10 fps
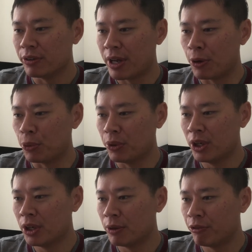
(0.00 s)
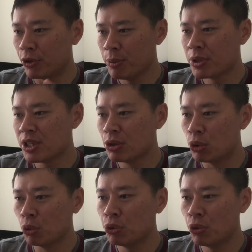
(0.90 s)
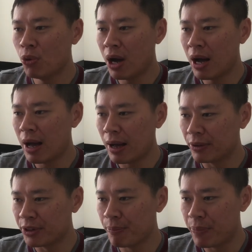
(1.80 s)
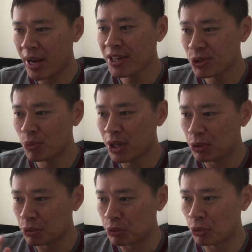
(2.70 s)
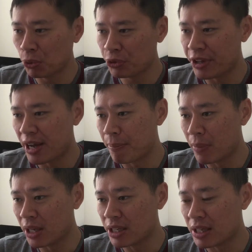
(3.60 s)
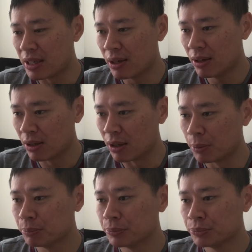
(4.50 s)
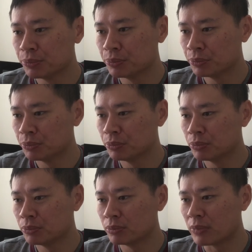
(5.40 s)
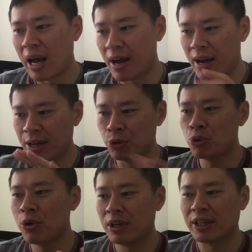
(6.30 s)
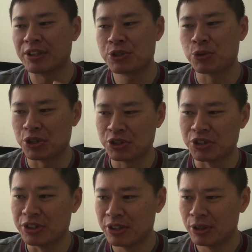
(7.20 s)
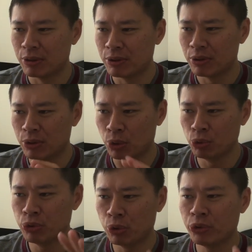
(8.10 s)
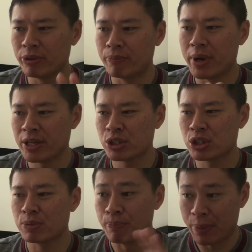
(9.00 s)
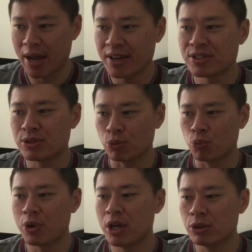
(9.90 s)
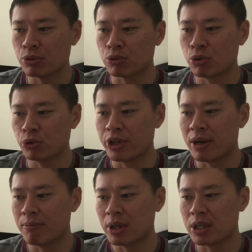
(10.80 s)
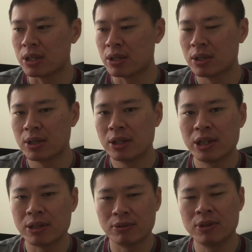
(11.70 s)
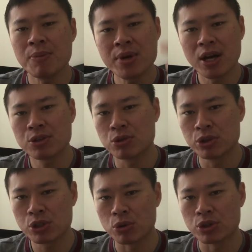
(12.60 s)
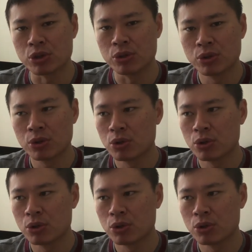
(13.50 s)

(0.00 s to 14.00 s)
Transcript: Now, 48% don't know the best way to grow their money. I don't quite like this question. Don't know the best way to grow their money. Let me ask you this question.